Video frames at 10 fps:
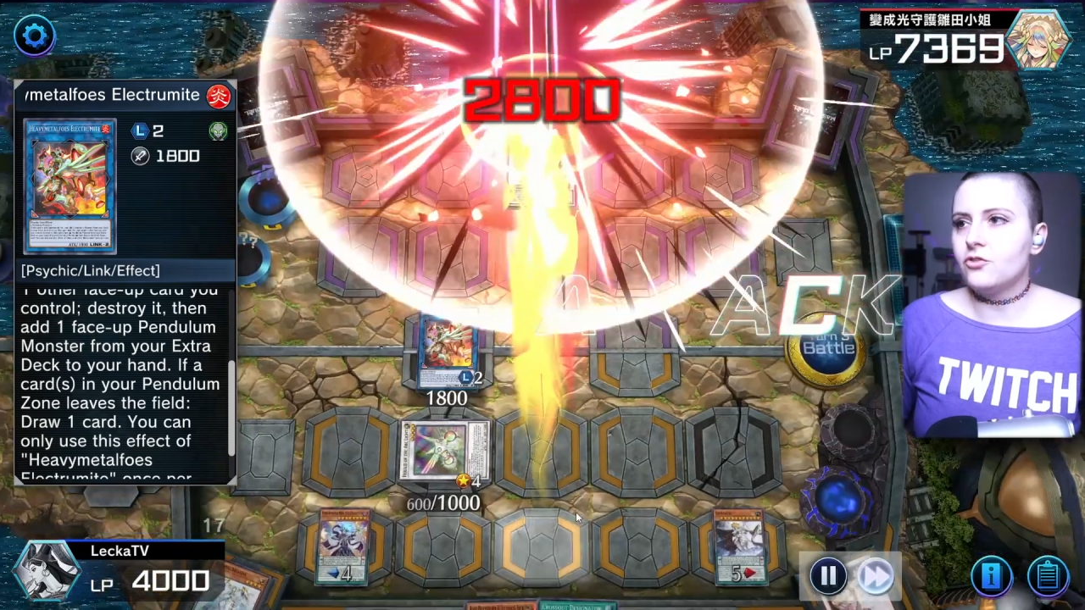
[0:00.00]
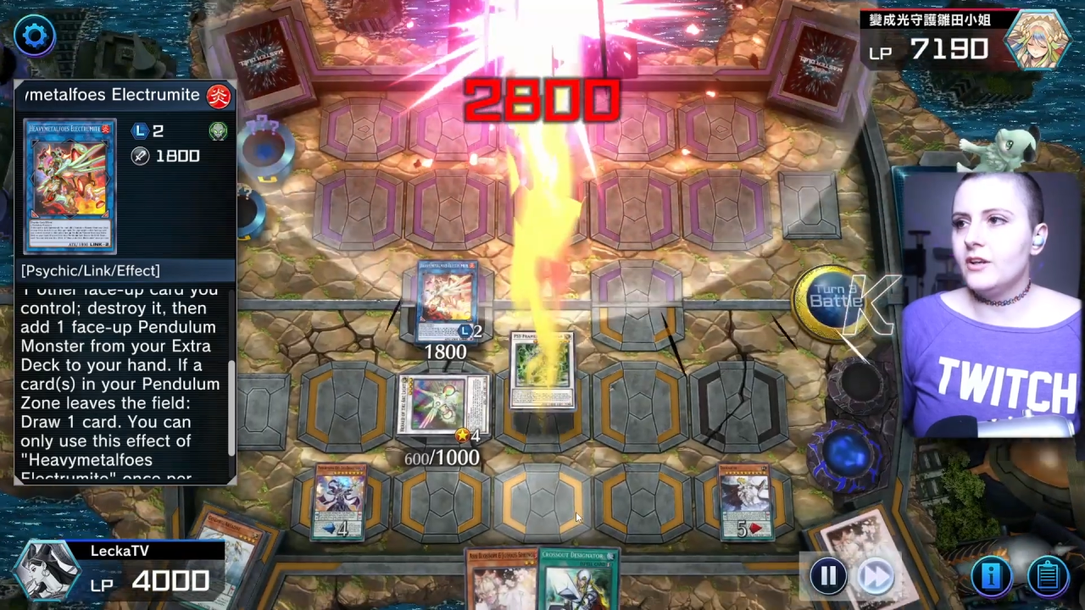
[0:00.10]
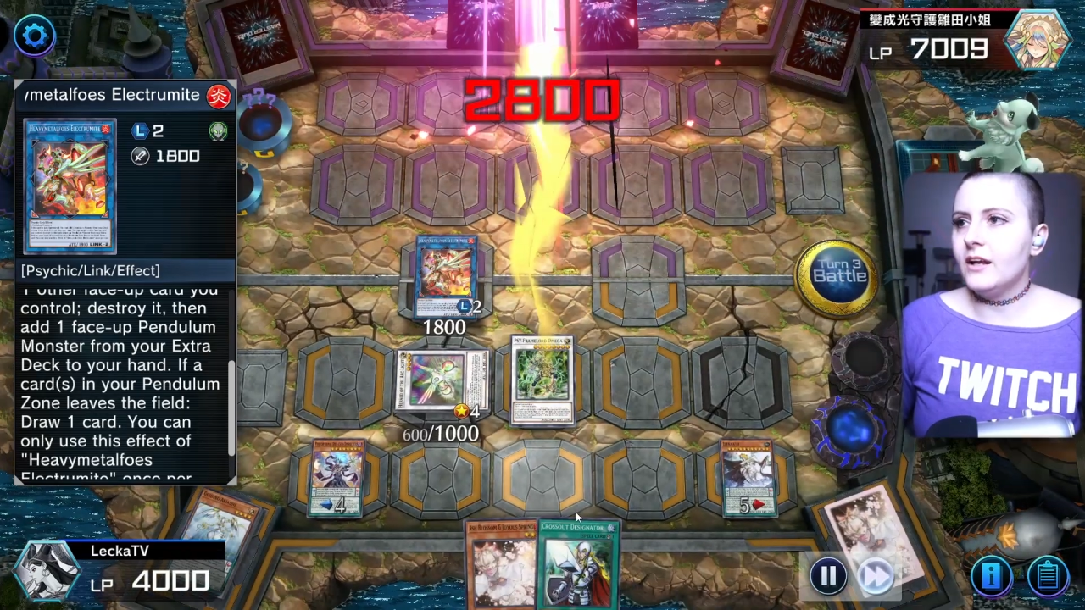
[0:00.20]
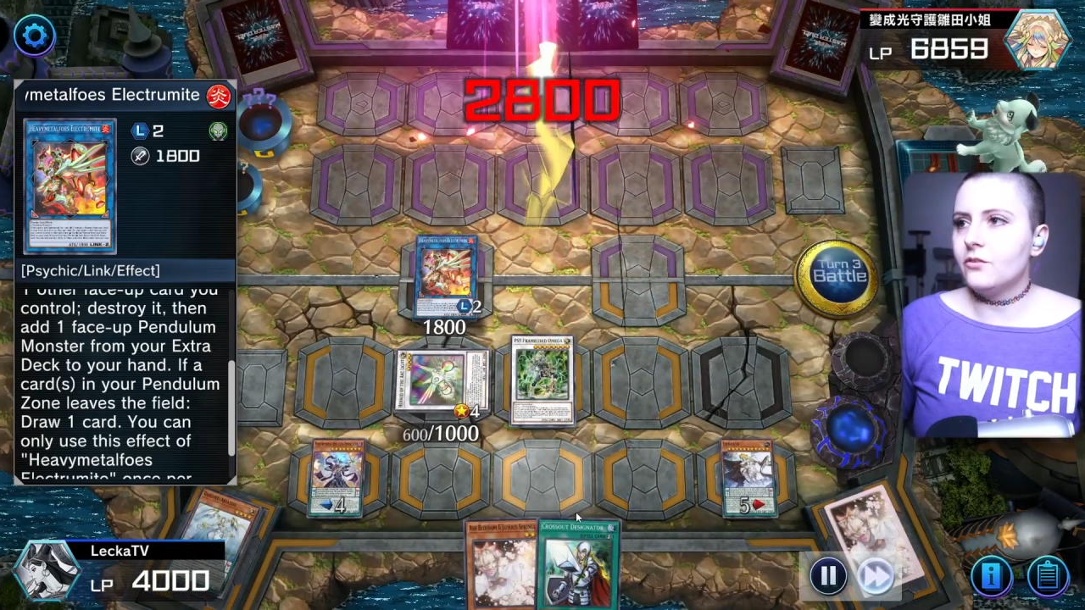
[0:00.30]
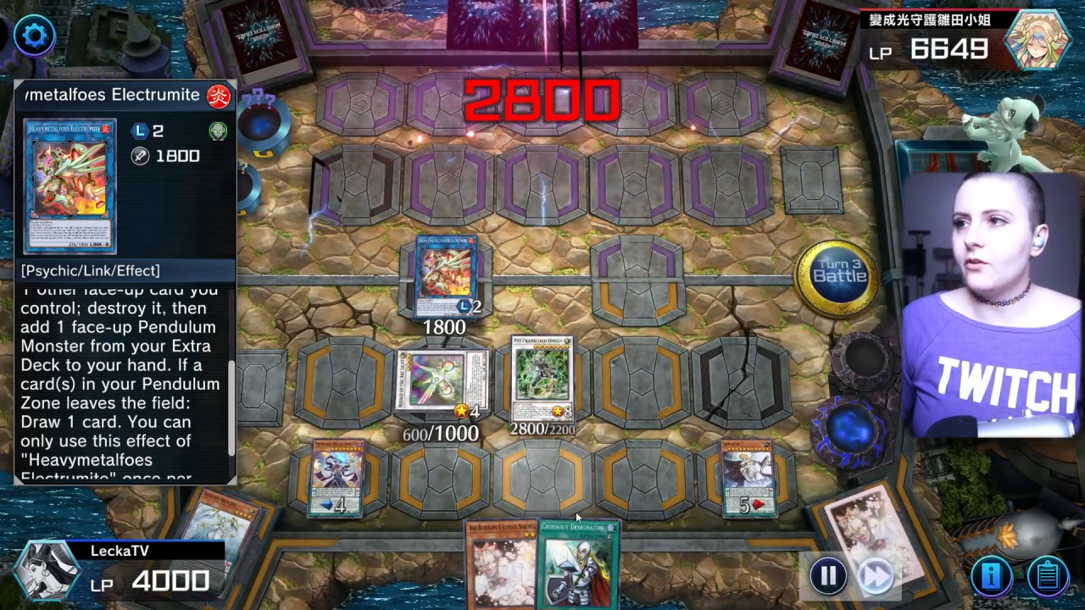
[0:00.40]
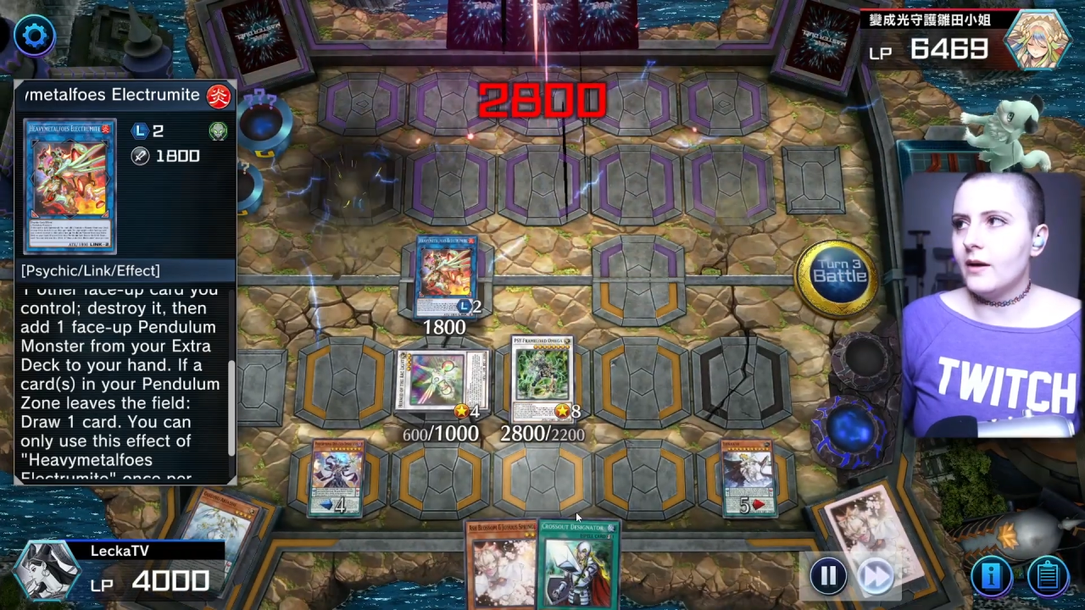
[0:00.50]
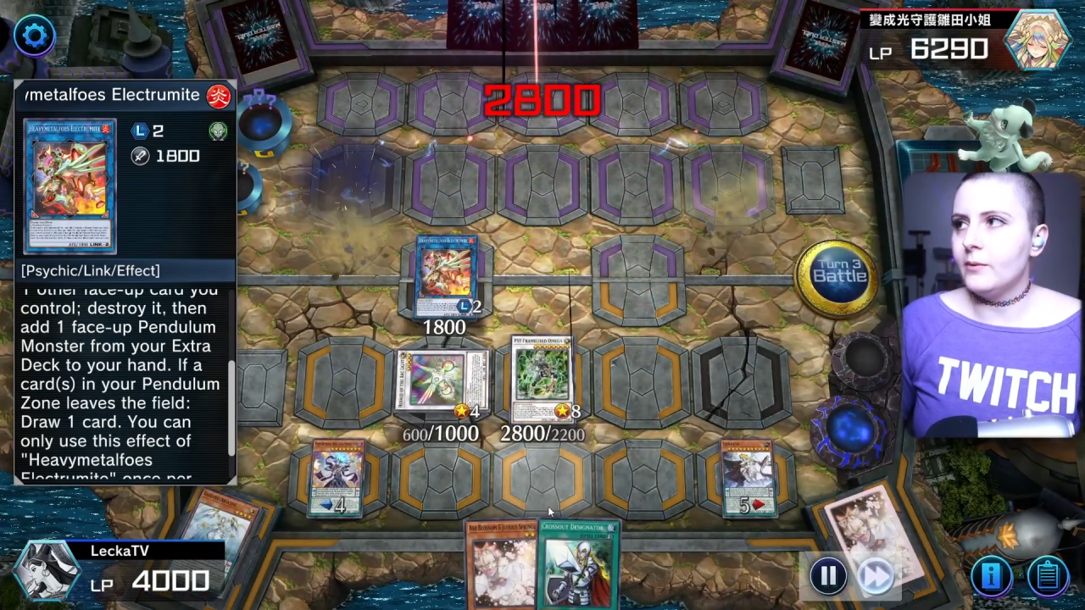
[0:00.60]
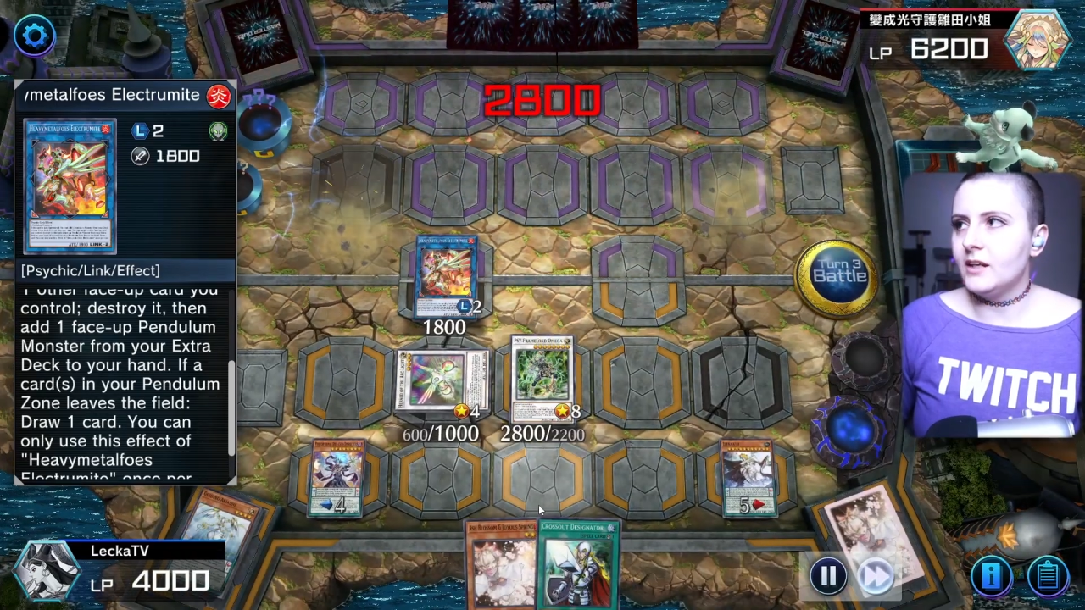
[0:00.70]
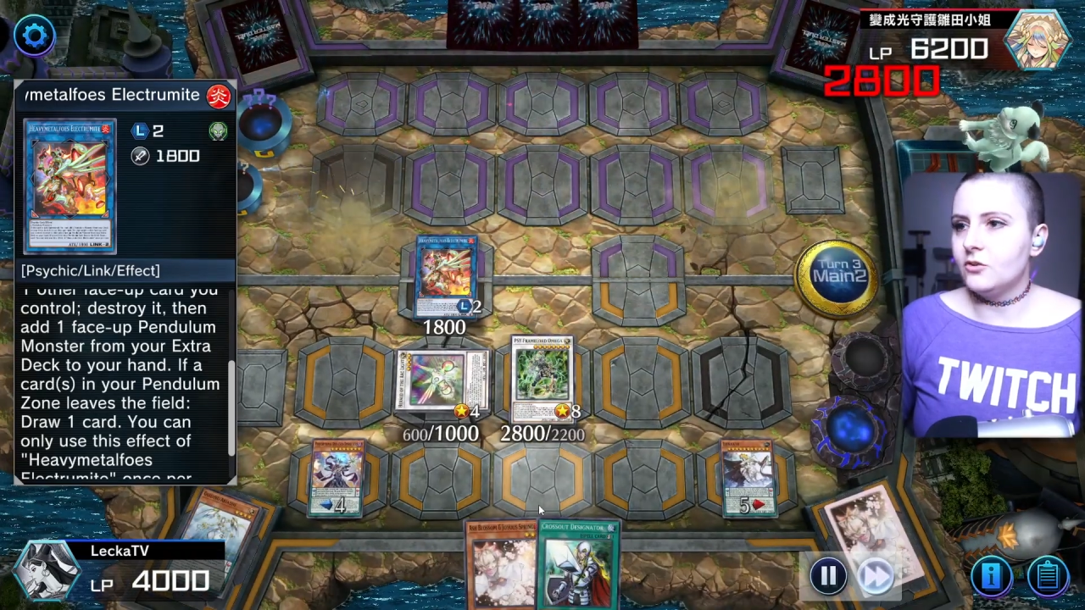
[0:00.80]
deck so that we can